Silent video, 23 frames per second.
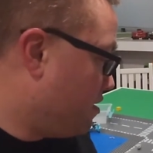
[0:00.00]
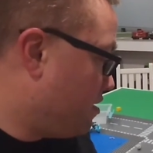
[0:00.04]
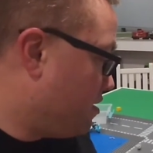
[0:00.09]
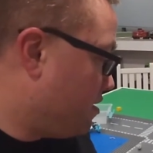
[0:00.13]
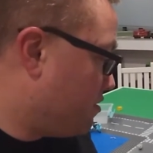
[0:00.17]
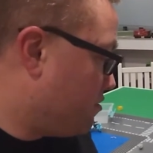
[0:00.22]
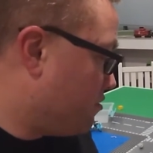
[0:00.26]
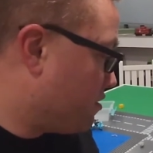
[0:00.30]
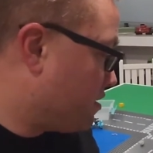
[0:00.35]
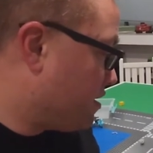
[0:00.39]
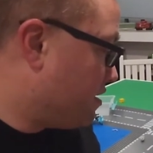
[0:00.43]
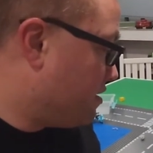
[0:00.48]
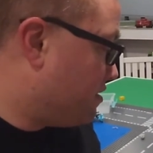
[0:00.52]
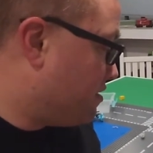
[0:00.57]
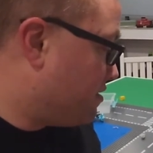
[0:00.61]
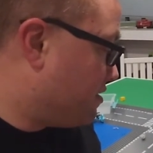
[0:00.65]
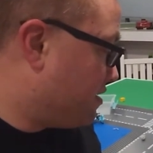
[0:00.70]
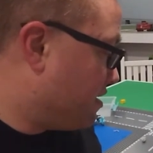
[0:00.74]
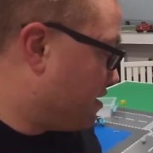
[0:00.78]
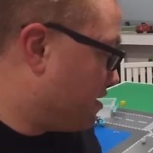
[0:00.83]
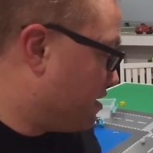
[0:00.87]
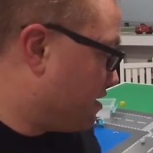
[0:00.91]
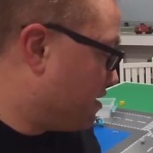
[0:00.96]
and your kids
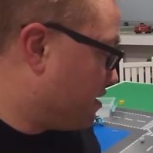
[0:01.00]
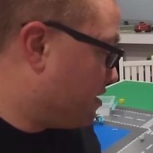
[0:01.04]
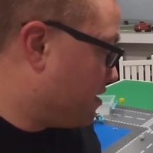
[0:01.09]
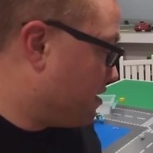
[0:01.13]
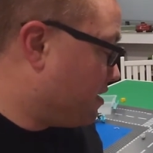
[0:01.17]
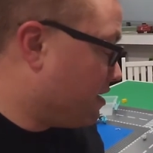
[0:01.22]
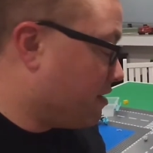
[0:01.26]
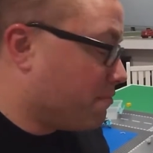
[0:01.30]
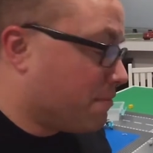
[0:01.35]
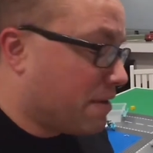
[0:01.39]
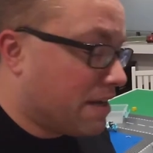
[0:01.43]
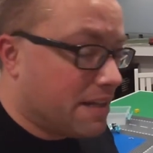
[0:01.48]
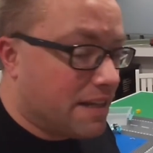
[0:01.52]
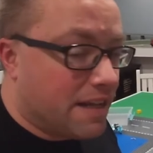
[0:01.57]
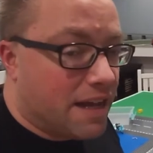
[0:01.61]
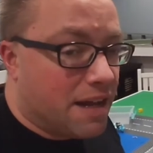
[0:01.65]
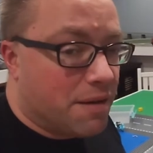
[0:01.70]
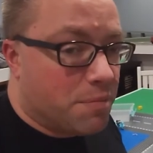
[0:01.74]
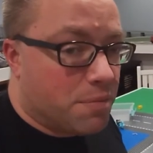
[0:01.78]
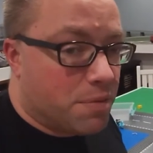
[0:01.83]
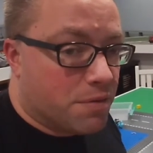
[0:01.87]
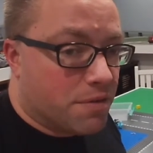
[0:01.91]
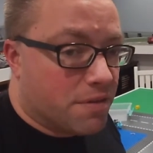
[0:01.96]
say, "Yeah, my
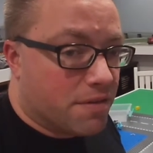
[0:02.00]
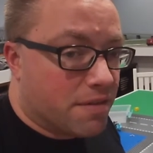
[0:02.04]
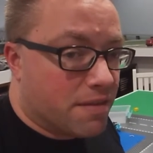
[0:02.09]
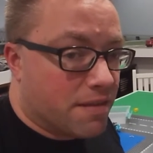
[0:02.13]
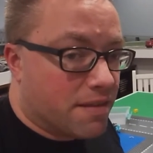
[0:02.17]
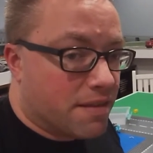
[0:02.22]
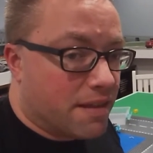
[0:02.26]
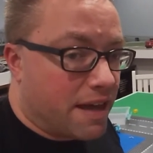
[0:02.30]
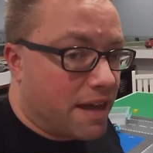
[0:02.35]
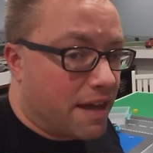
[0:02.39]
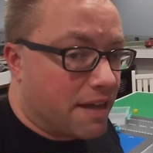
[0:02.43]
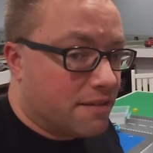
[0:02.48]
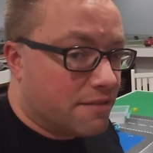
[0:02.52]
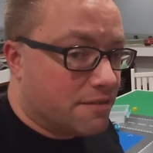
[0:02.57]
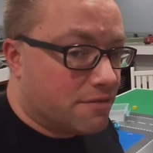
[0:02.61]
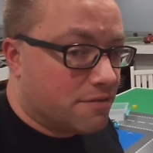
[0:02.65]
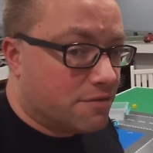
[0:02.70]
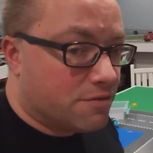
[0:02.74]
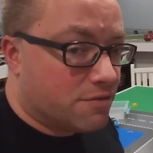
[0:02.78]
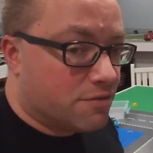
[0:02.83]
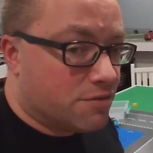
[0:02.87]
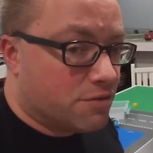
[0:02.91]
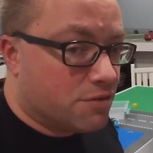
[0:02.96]
dad built that."
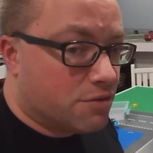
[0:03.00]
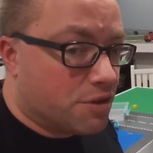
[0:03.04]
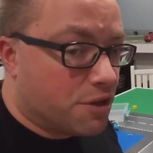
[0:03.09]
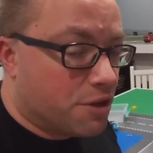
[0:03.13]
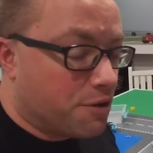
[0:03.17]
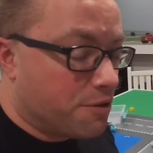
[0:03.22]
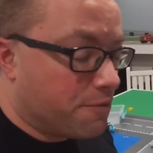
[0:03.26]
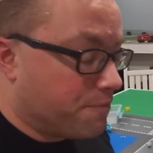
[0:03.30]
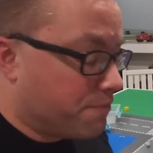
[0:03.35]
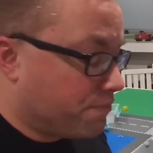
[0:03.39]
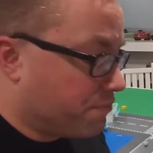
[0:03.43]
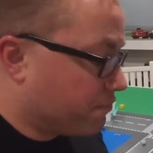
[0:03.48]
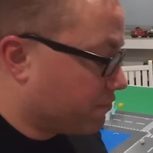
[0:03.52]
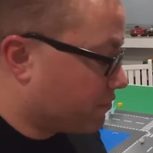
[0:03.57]
So